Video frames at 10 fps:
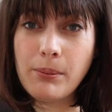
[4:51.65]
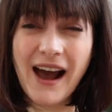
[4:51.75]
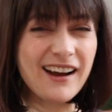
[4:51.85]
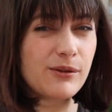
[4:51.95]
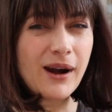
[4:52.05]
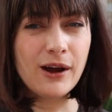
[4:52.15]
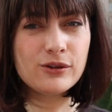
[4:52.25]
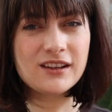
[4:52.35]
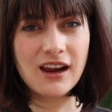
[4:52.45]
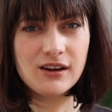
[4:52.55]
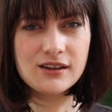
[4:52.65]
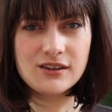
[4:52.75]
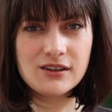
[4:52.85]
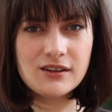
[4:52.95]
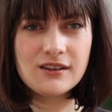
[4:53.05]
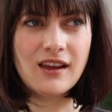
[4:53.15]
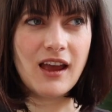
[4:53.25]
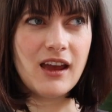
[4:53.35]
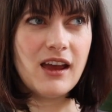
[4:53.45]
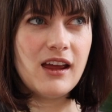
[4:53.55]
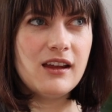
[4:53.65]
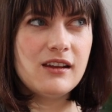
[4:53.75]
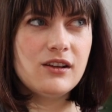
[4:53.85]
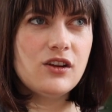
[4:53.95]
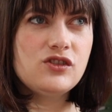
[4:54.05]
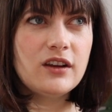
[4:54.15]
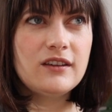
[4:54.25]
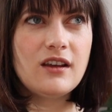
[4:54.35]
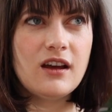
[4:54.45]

background characters and just